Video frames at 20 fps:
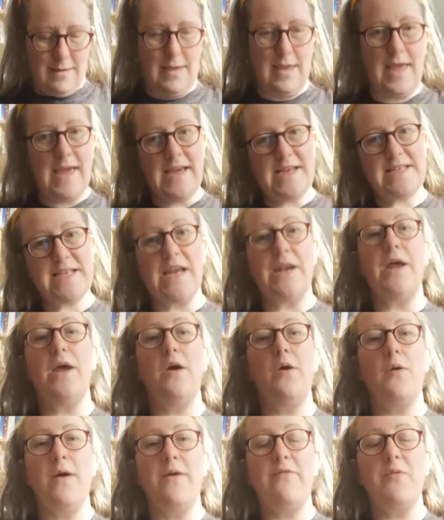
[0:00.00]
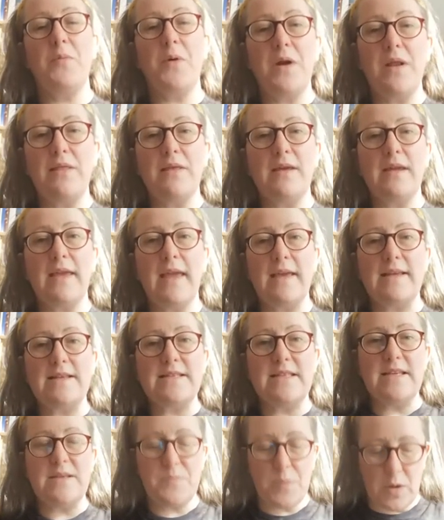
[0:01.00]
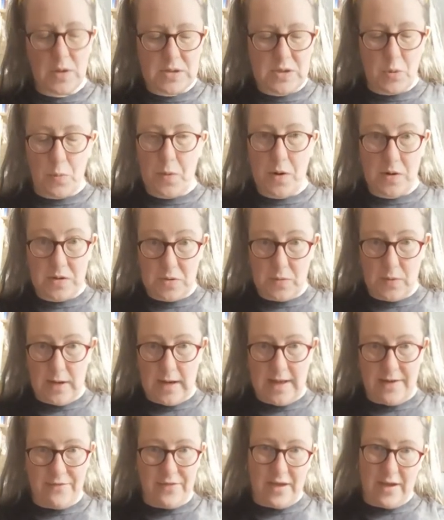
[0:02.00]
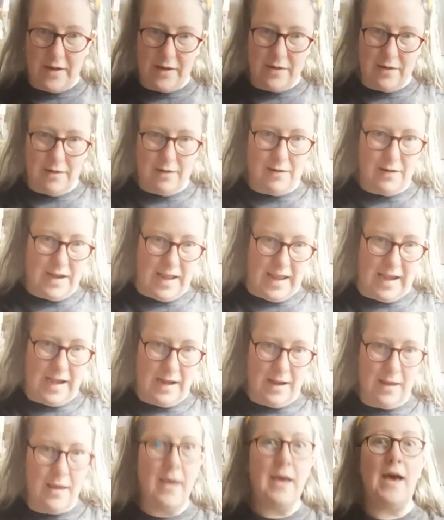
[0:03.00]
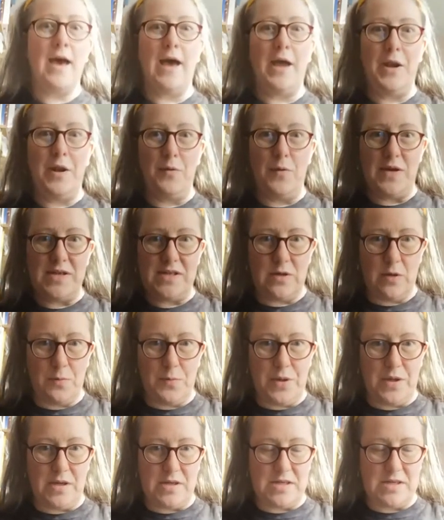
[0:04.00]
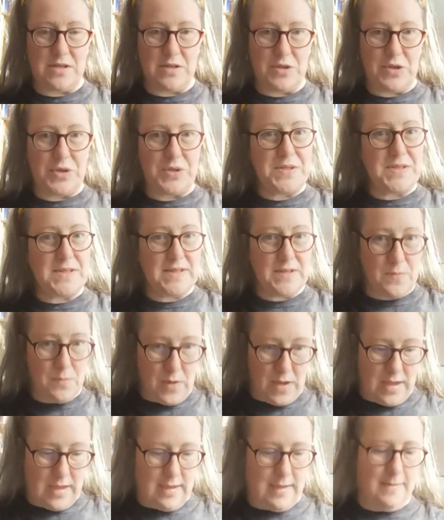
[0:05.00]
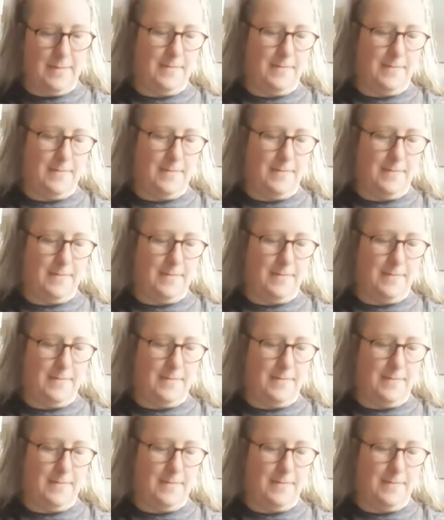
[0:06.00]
Yes, I know everybody that gets this Bokksu box will have that card in. I know it's not personal just to me.